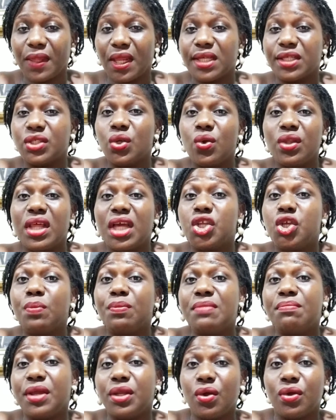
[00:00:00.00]
know that you
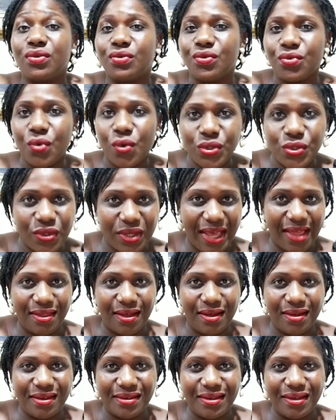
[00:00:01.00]
may not grow
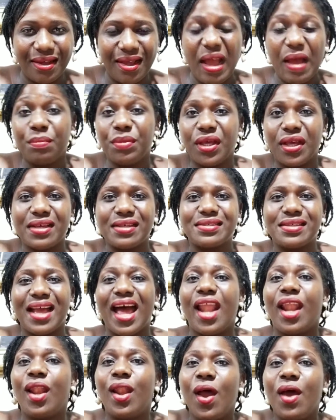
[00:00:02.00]
together. Because
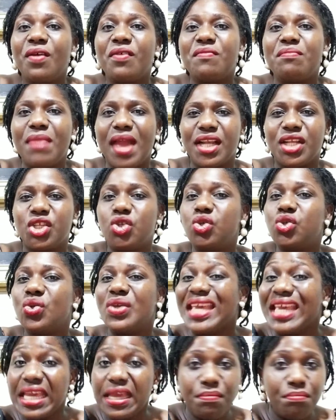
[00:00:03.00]
a lot of men, due to
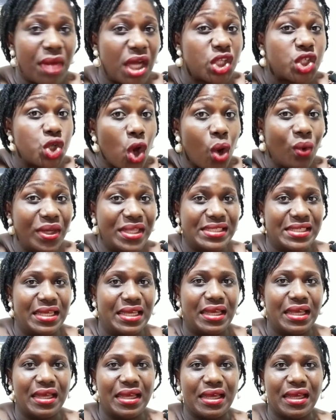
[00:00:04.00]
immaturity,
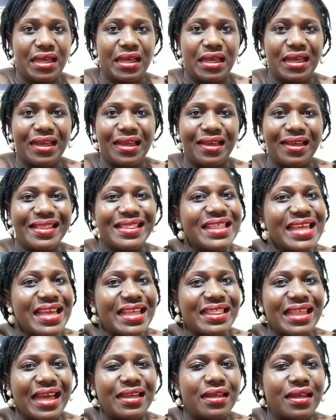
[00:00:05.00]

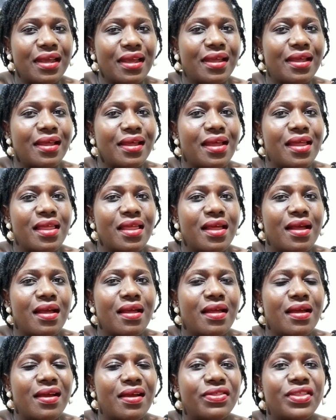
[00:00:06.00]
think that
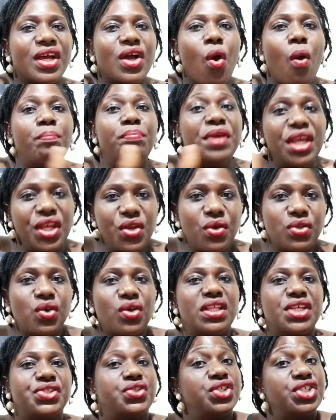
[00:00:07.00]
the opinions or
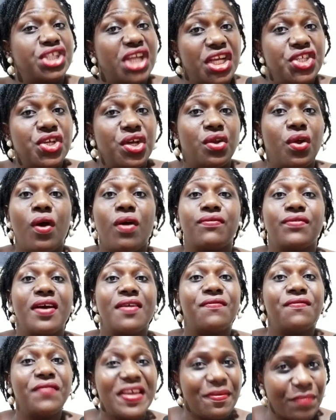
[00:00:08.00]
the suggestion of a
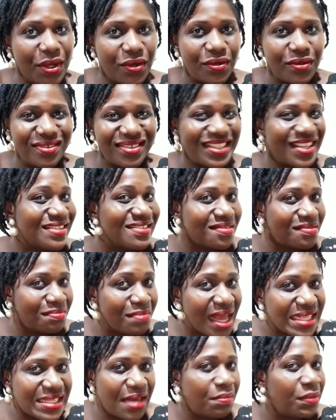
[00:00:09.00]
female doesn't
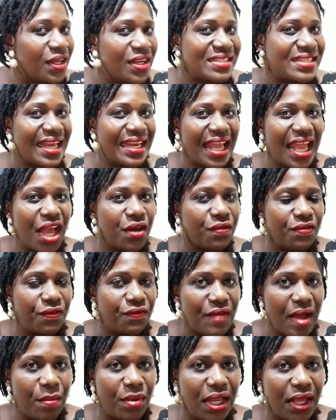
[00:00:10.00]
matter because they are the head of the
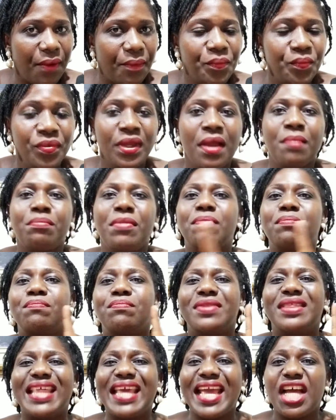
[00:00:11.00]
family.
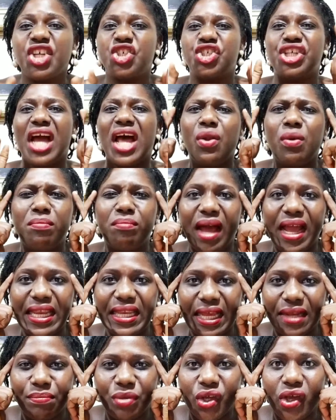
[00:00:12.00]
But they are
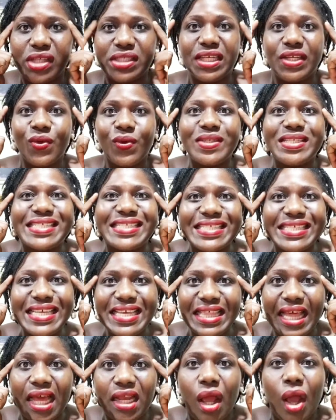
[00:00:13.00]
shallow-minded because they don't see
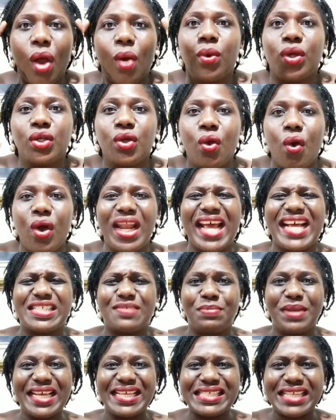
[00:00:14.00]
that what God has
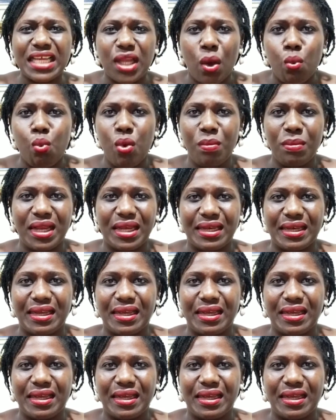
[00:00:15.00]
placed in a woman